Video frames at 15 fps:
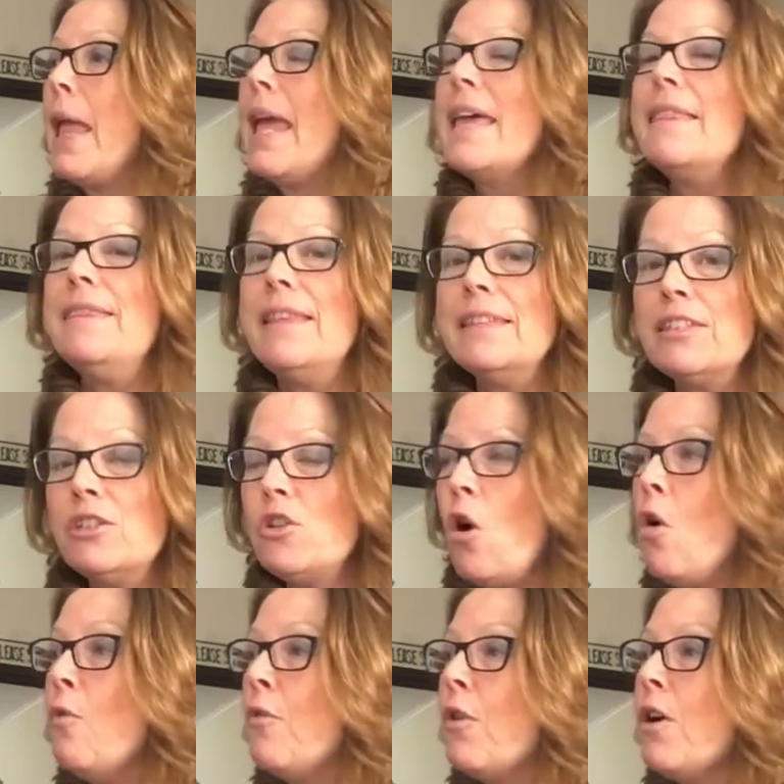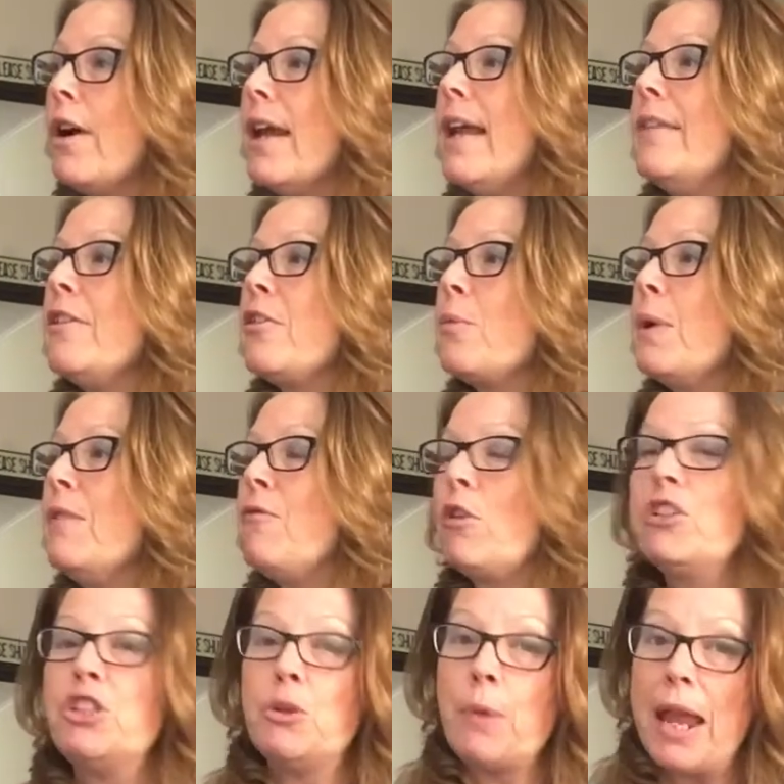This is over in the
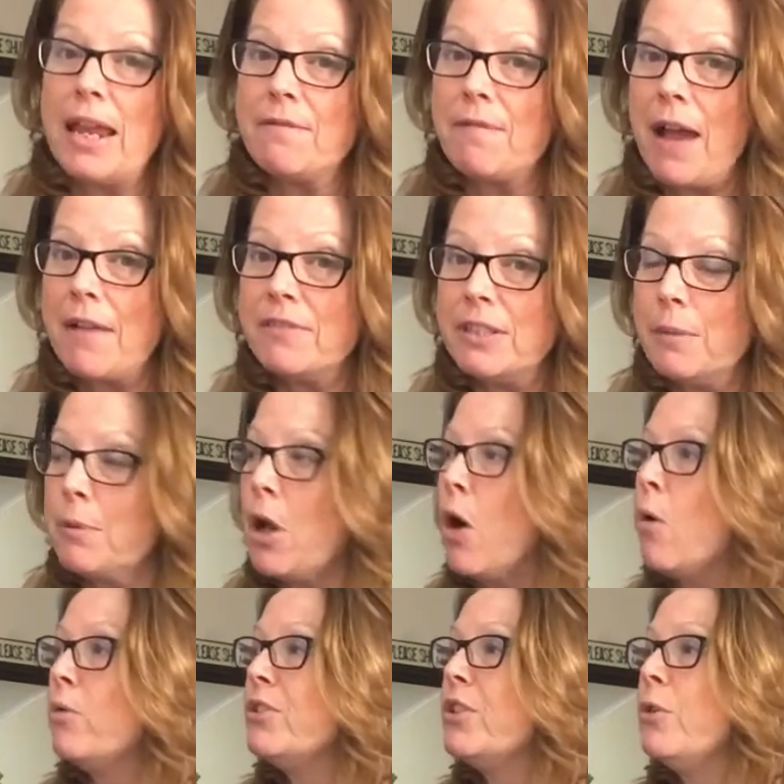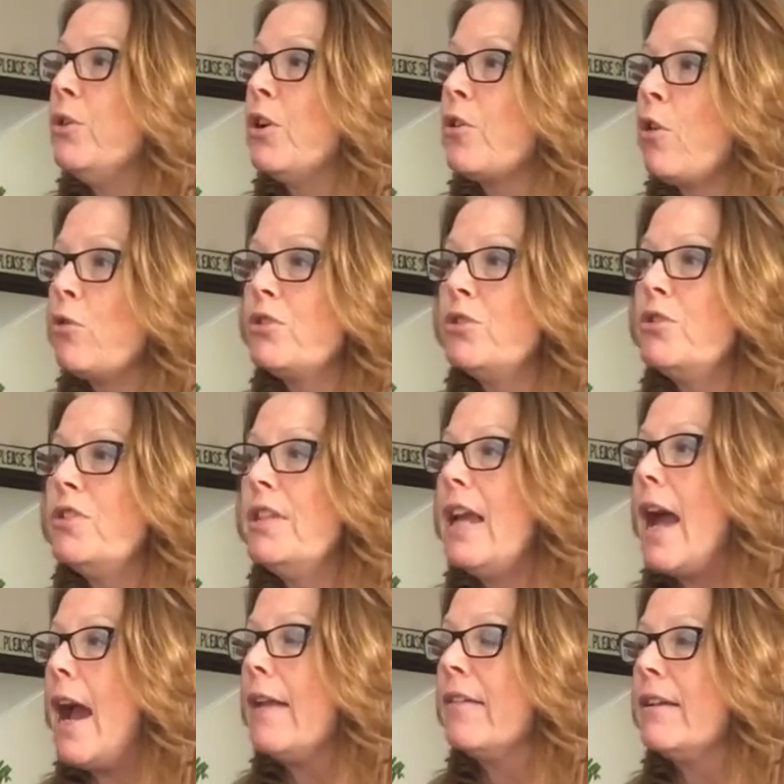34285 zip code, so you're closer to the
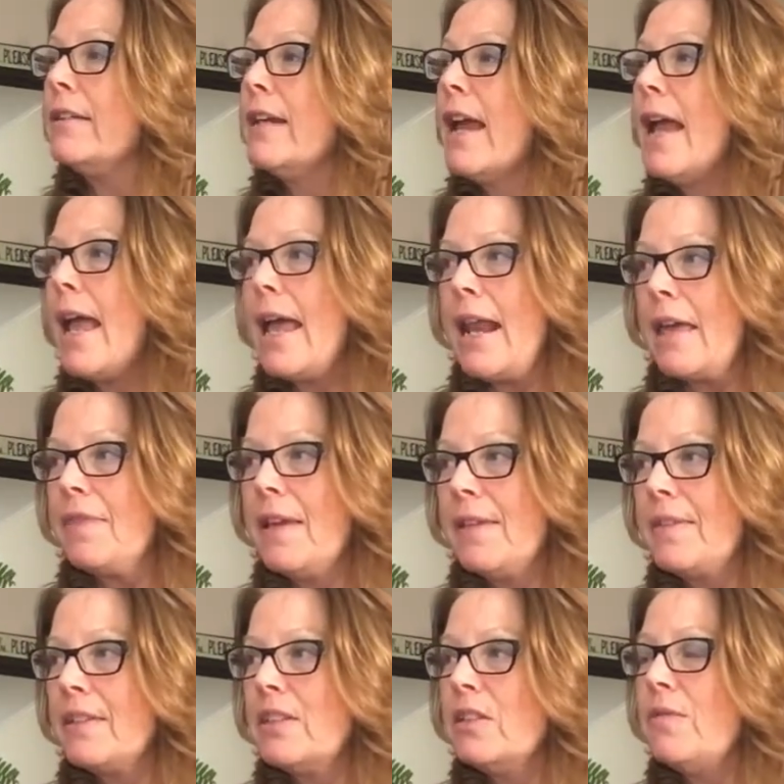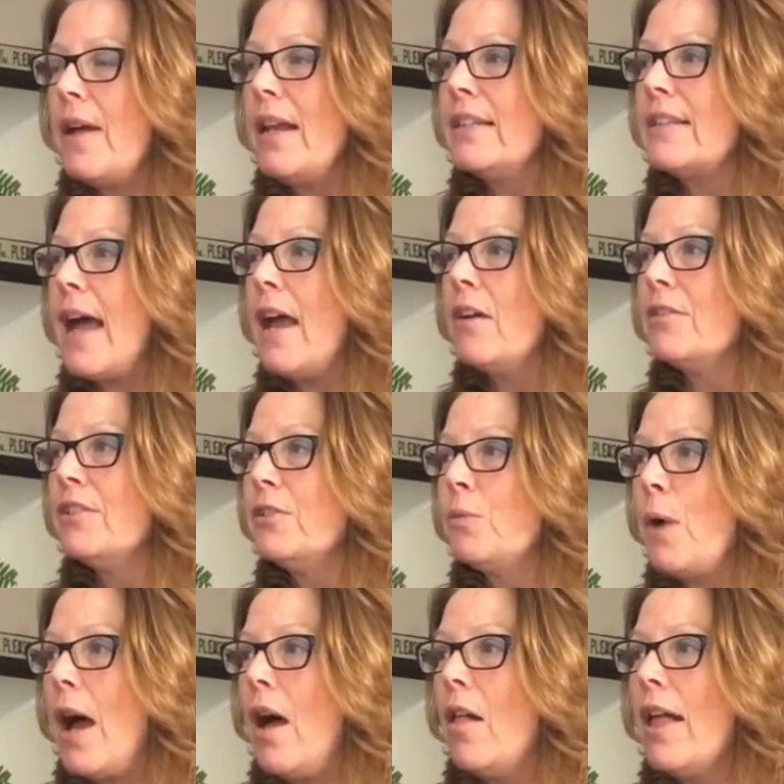island, and I think this is Venice Isles as
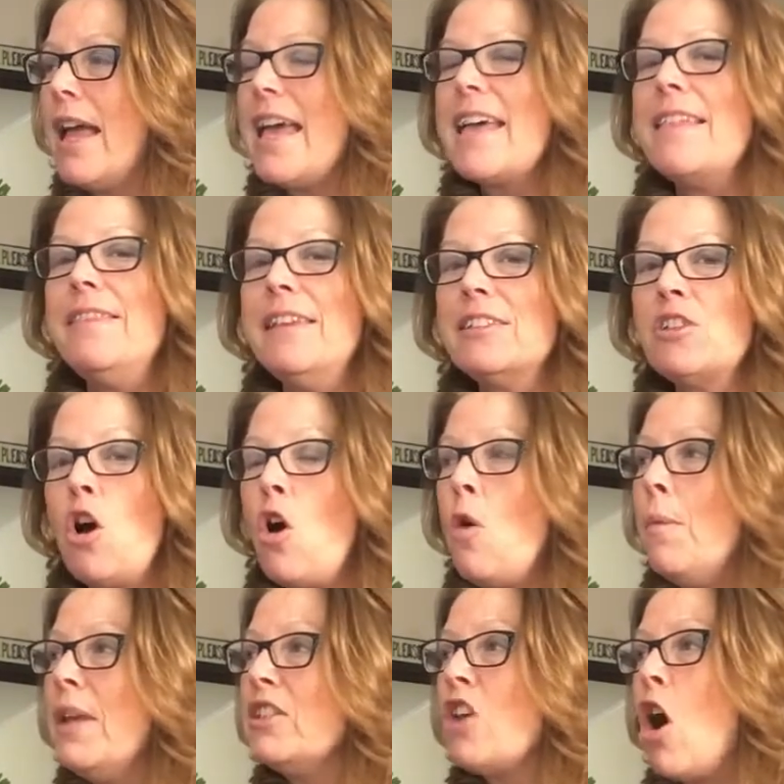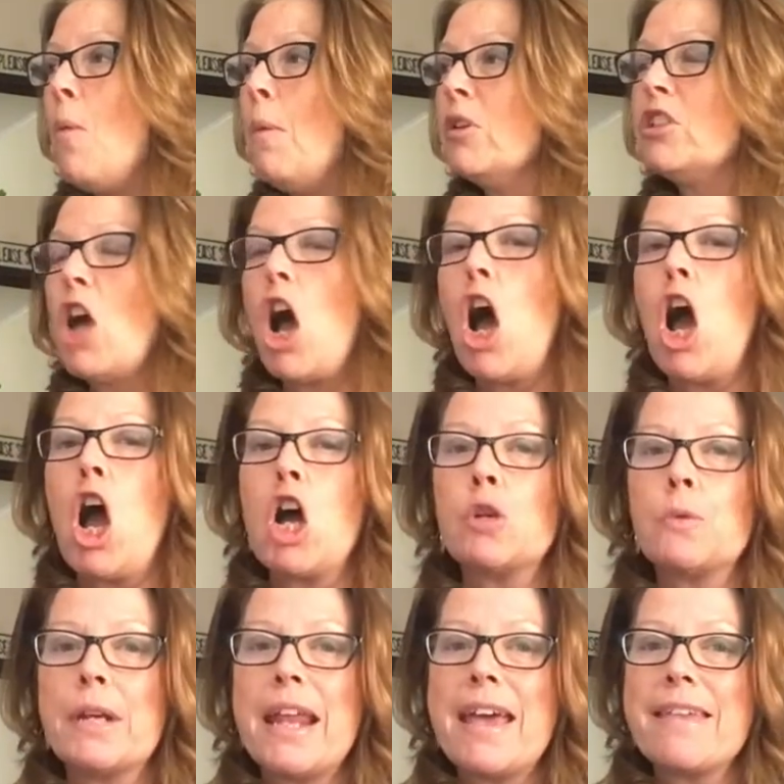well. This home is almost
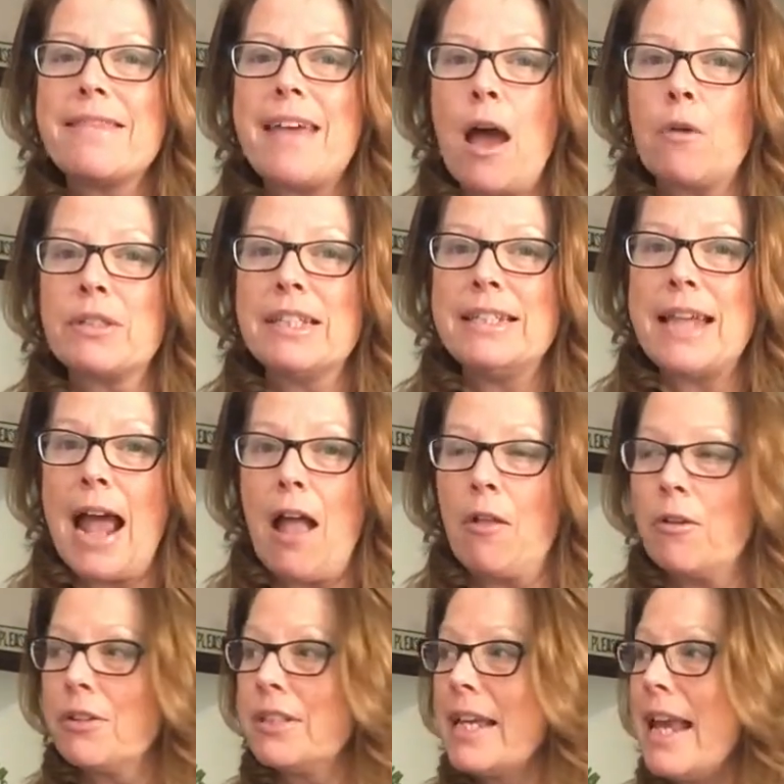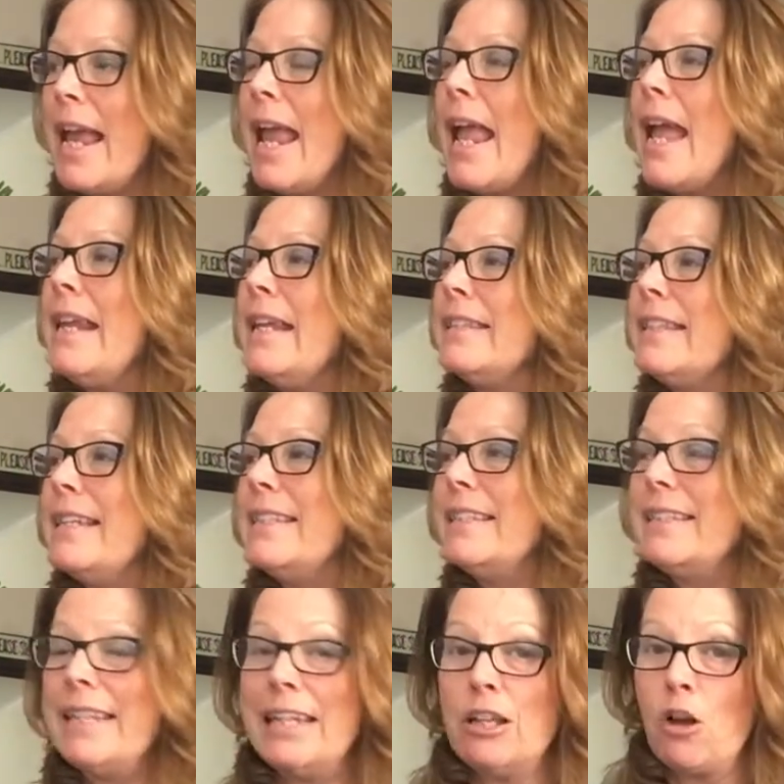$100,000, and it's a
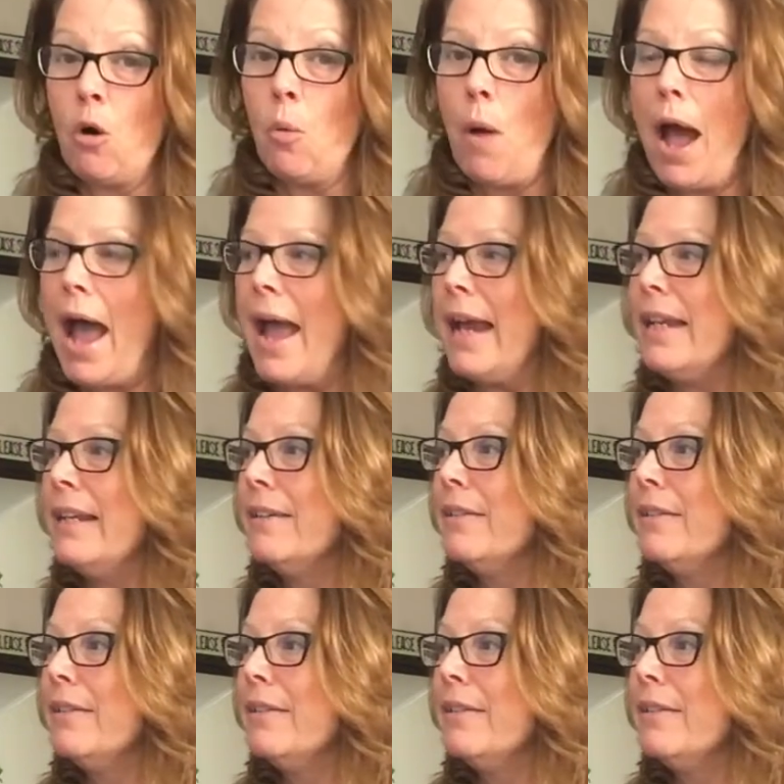single wide.